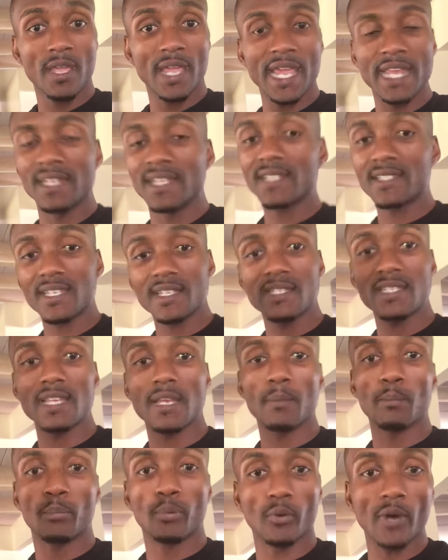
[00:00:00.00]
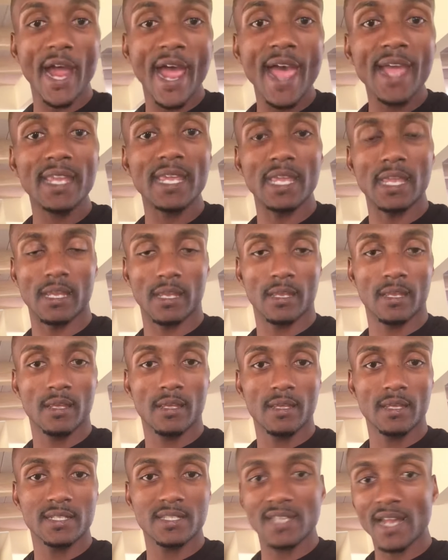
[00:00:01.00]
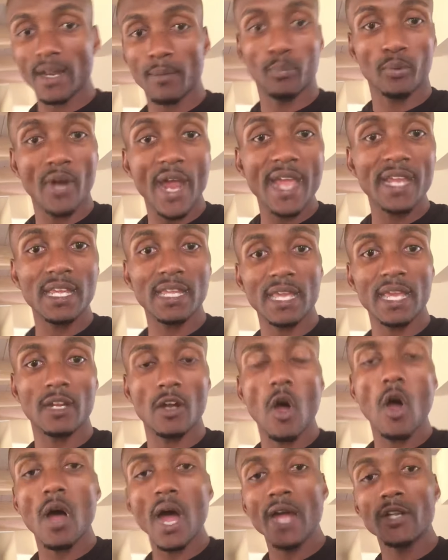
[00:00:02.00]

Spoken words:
And this isn't bragging. It's not bragging at all.